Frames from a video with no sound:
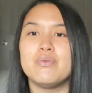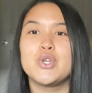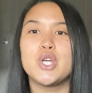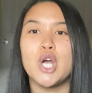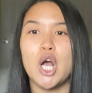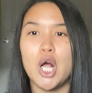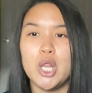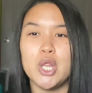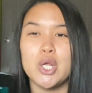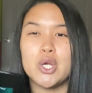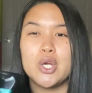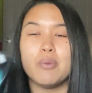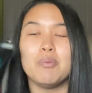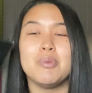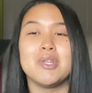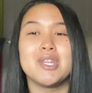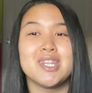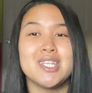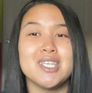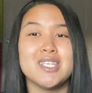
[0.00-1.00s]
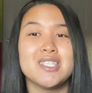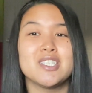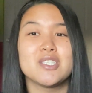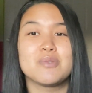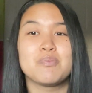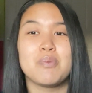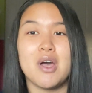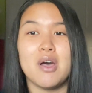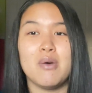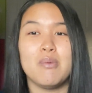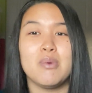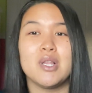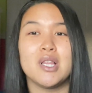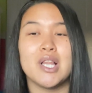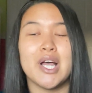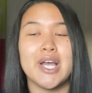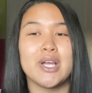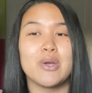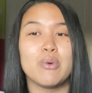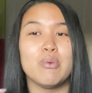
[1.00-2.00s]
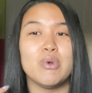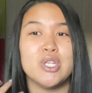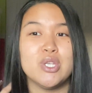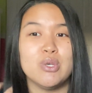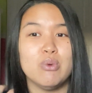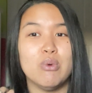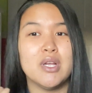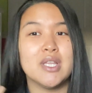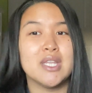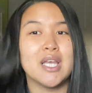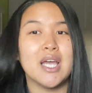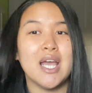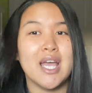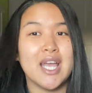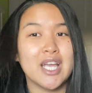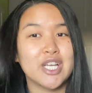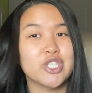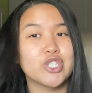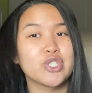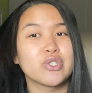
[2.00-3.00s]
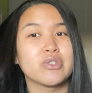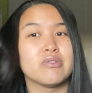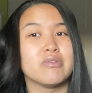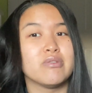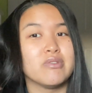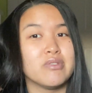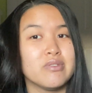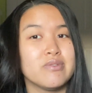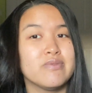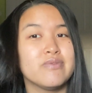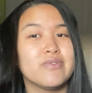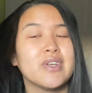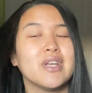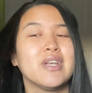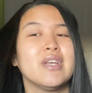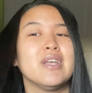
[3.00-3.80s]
color, but this is probably like when you want that extra oomph,